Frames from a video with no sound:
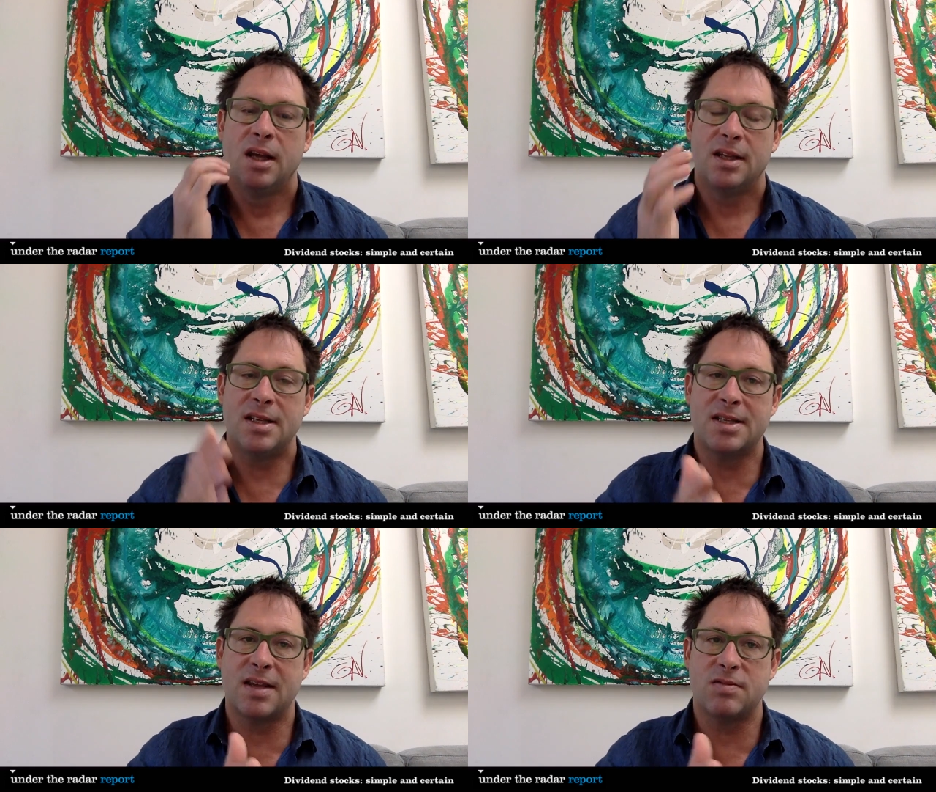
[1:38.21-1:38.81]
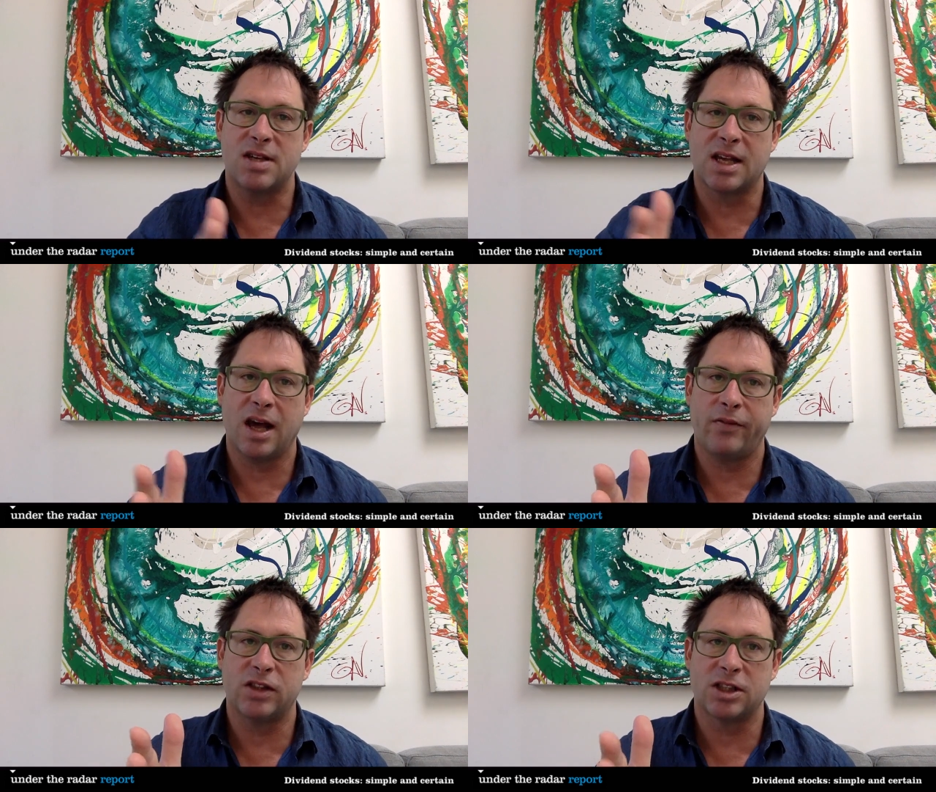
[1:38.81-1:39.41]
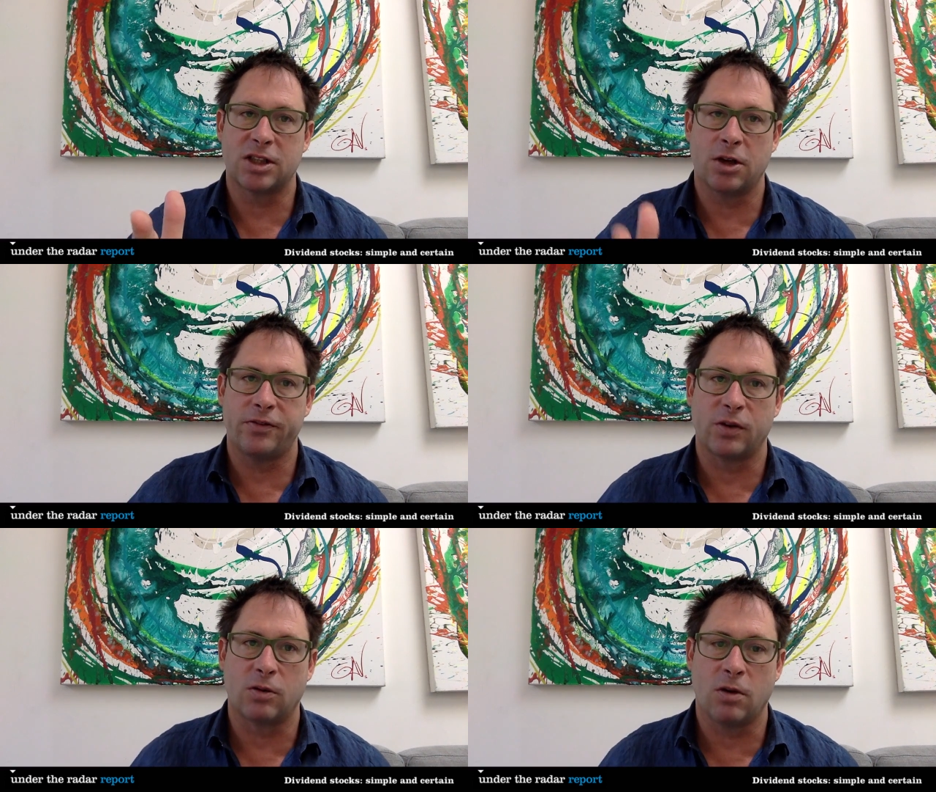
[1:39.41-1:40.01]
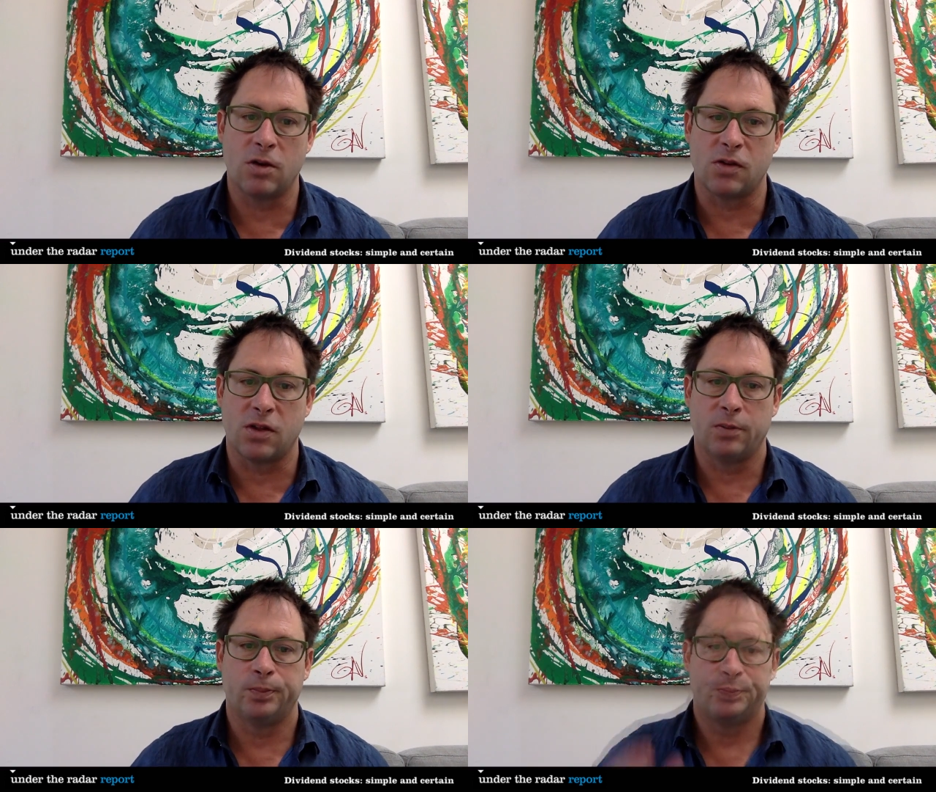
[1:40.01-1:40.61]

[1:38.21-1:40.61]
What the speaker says: This gives you cover to go for growth.